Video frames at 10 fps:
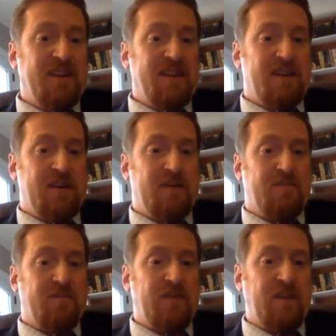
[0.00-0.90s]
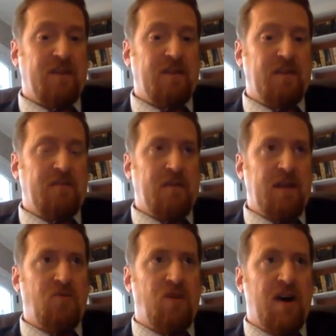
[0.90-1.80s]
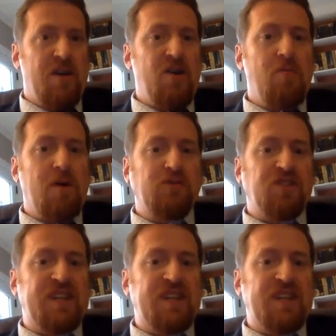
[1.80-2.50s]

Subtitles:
Iran almost